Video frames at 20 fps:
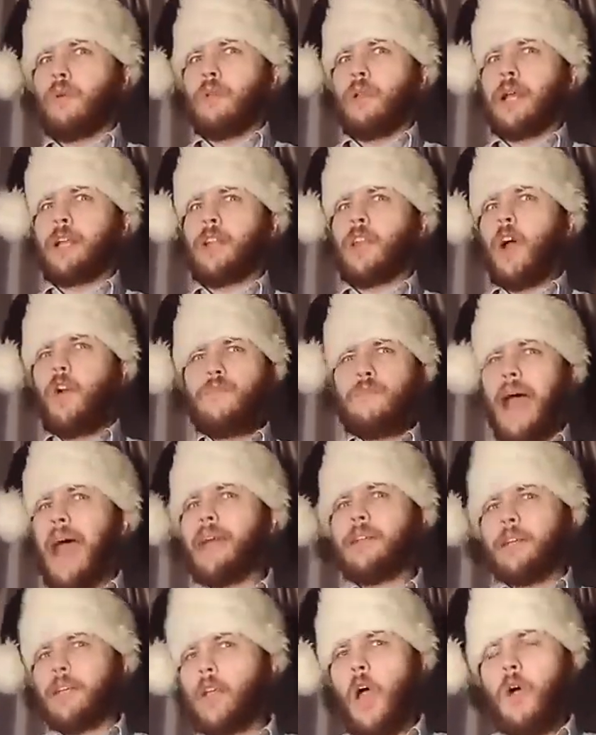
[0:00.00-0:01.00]
Like, no
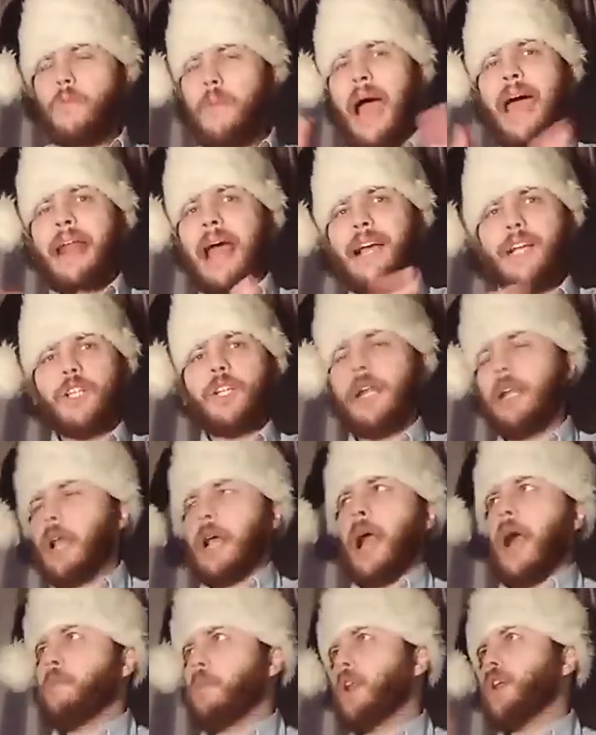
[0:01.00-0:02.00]
man actually...
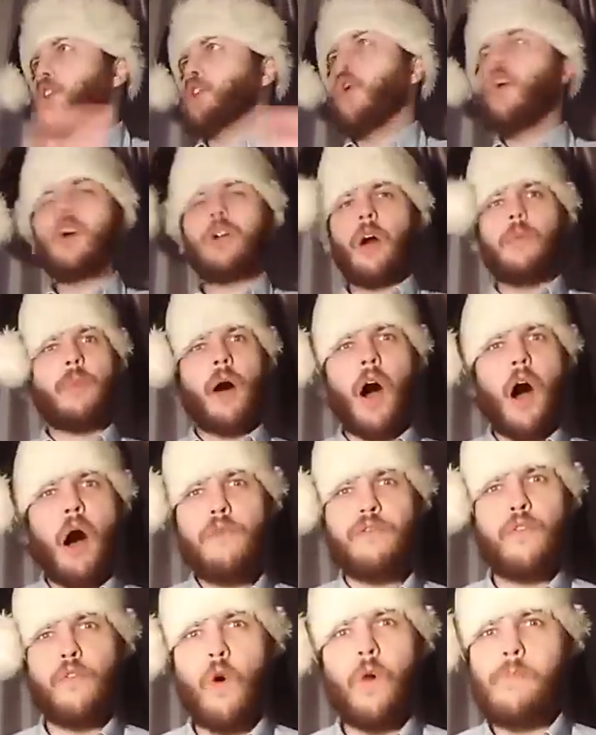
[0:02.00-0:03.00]
I'm going to talk on
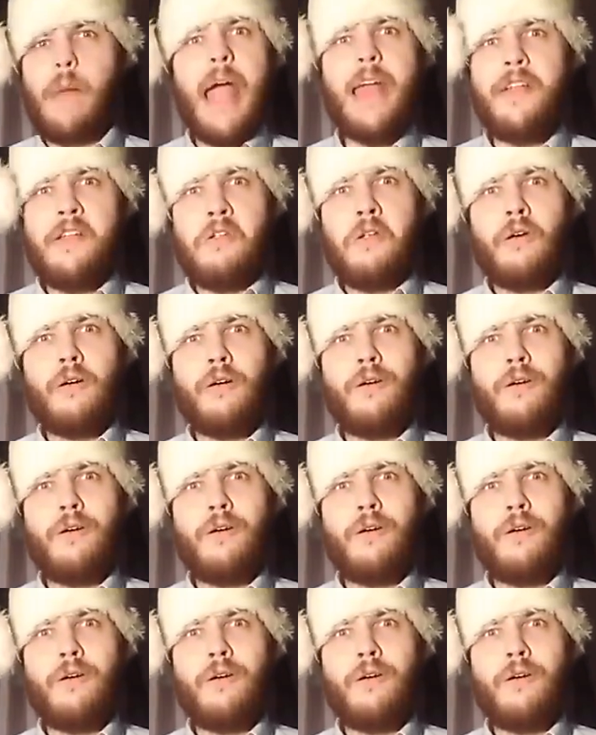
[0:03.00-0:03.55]
behalf of all men.